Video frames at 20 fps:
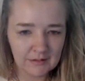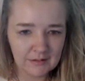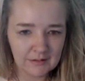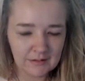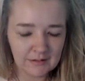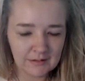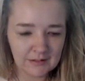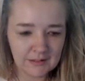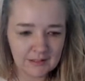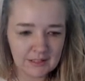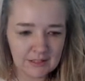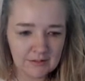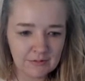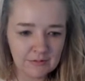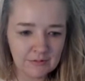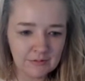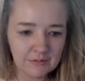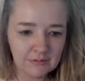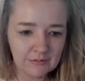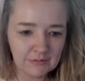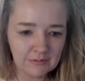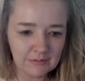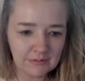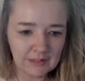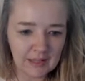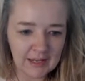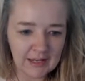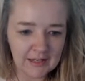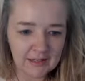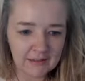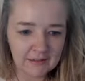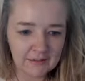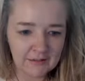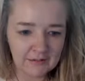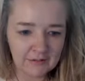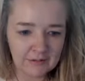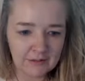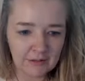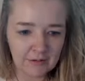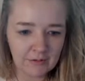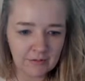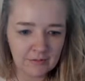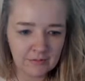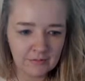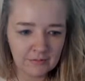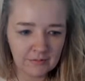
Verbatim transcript: Did you like Joe?